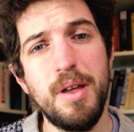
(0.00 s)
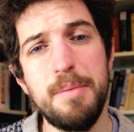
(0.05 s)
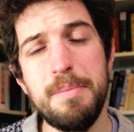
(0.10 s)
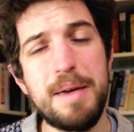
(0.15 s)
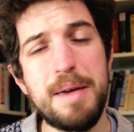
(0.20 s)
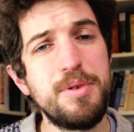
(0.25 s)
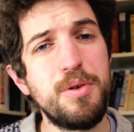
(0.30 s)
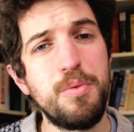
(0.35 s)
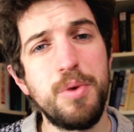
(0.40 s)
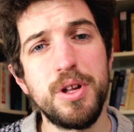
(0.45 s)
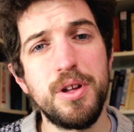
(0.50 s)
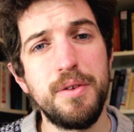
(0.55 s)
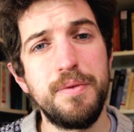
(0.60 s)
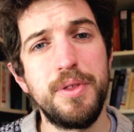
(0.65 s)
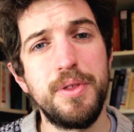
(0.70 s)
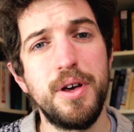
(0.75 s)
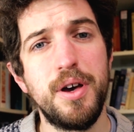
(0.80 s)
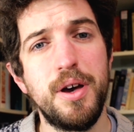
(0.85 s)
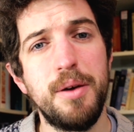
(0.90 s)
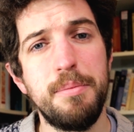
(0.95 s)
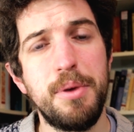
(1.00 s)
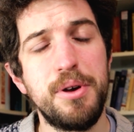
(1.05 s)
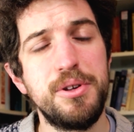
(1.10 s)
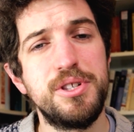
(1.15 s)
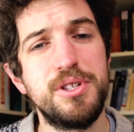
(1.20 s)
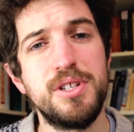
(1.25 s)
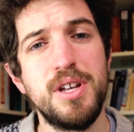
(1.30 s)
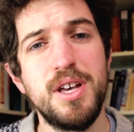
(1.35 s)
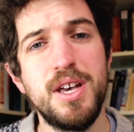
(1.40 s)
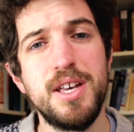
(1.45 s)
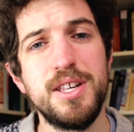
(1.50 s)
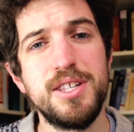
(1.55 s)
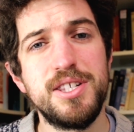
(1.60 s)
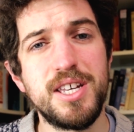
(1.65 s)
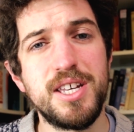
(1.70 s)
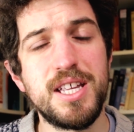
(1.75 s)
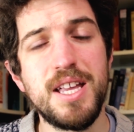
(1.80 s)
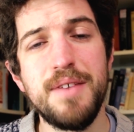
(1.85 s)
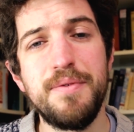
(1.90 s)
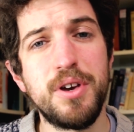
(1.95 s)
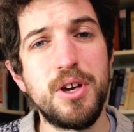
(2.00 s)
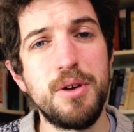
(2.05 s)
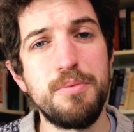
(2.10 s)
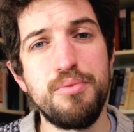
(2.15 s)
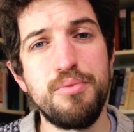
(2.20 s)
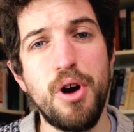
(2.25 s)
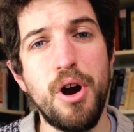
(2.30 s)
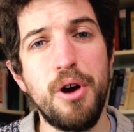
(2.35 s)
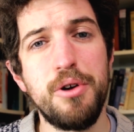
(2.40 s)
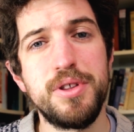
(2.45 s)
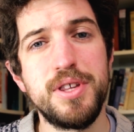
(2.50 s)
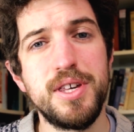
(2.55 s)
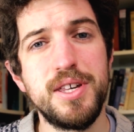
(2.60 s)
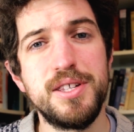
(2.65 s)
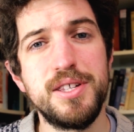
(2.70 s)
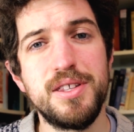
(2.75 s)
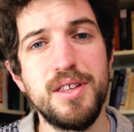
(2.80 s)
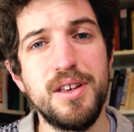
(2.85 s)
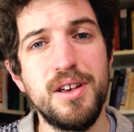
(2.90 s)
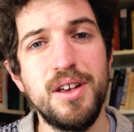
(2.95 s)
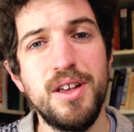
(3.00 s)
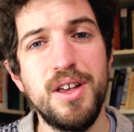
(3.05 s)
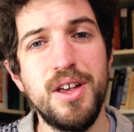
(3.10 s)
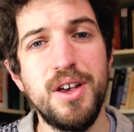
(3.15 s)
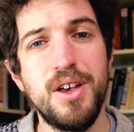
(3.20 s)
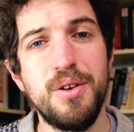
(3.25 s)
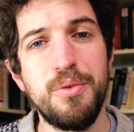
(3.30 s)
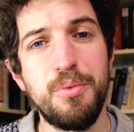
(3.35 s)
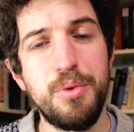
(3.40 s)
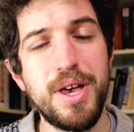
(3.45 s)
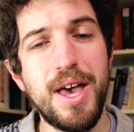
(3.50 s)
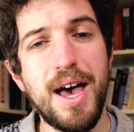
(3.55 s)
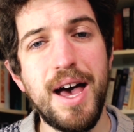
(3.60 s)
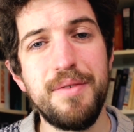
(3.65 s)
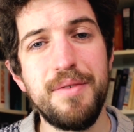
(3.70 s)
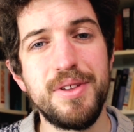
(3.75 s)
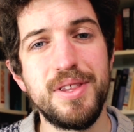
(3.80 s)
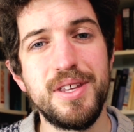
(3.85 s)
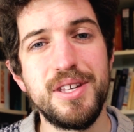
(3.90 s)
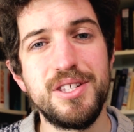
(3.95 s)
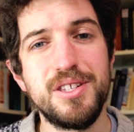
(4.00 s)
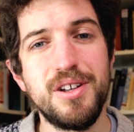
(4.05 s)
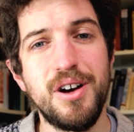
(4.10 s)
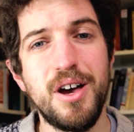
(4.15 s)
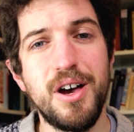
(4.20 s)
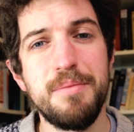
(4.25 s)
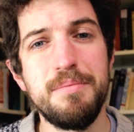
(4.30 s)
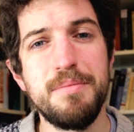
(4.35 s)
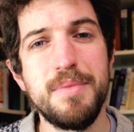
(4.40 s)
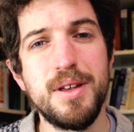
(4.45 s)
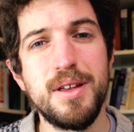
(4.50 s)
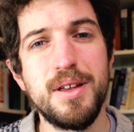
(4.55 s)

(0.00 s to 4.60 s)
maybe one of the most significant priorities that we have at this time.